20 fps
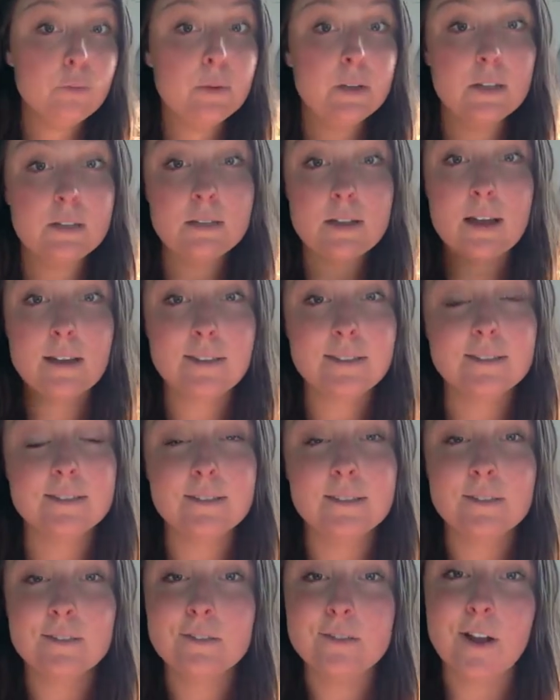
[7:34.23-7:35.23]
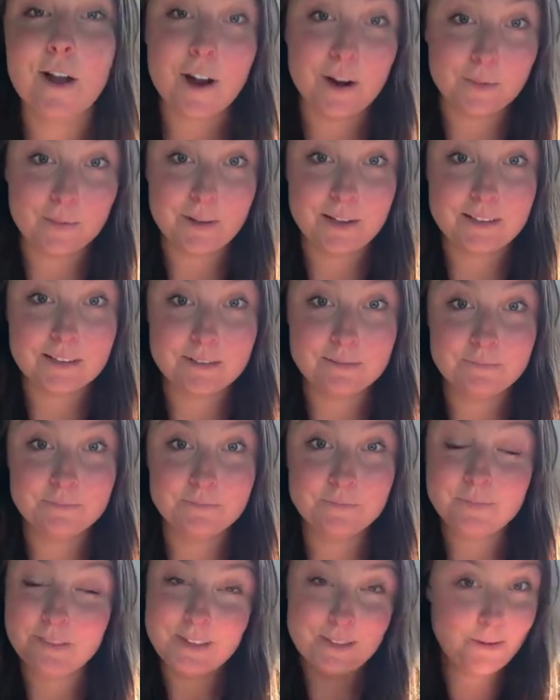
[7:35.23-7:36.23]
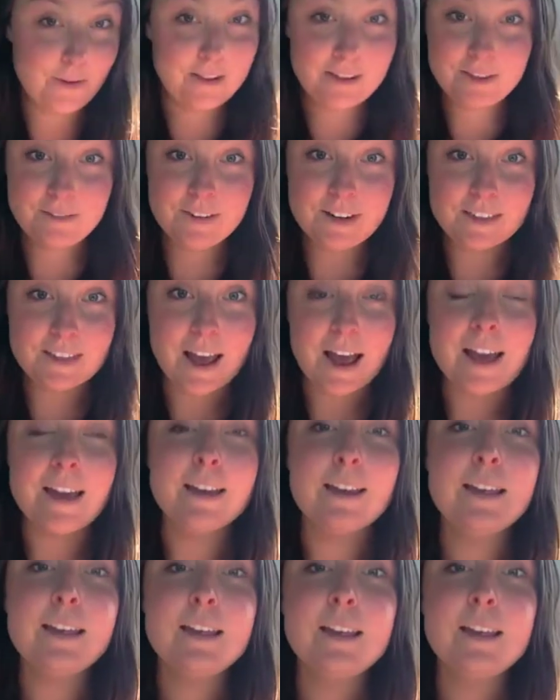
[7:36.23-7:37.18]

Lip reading: because that is not our place. So I'll leave it at that.